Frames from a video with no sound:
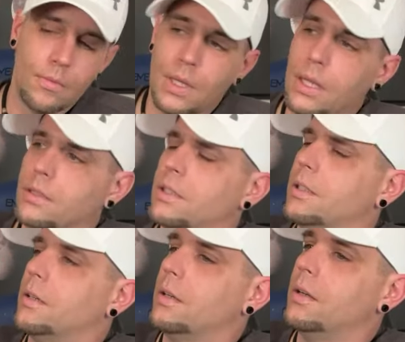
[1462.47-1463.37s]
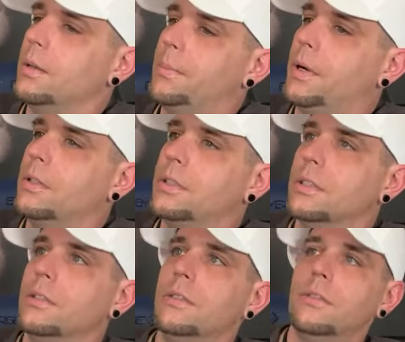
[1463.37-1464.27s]
How's the current
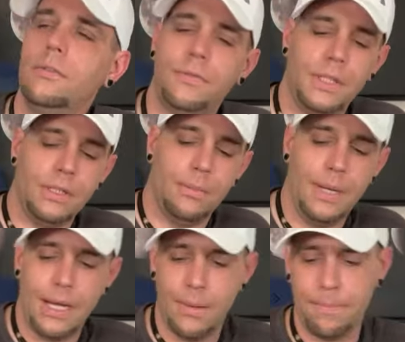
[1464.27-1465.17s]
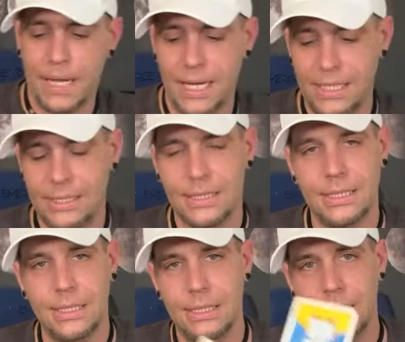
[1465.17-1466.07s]
person feel about Pisces?